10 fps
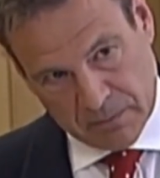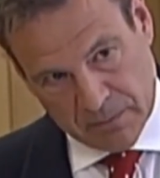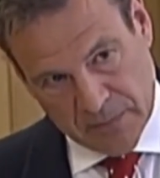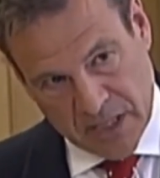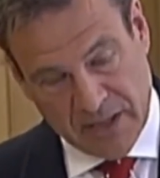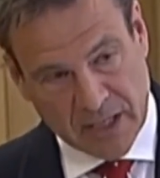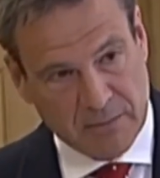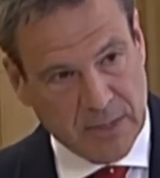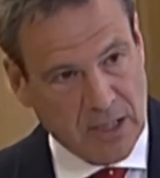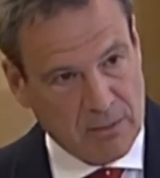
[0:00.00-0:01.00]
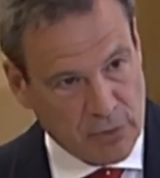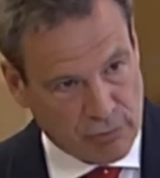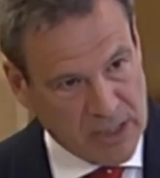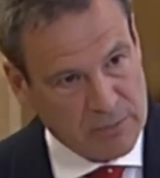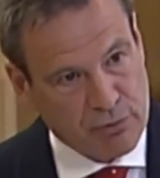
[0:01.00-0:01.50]
Now, that can be a
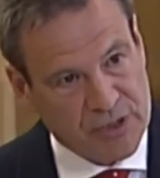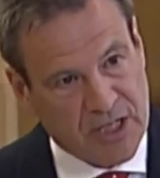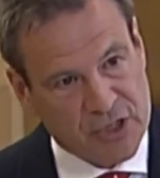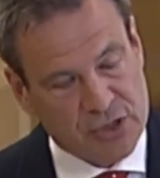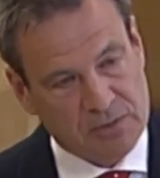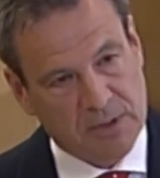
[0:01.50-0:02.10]
marine protection,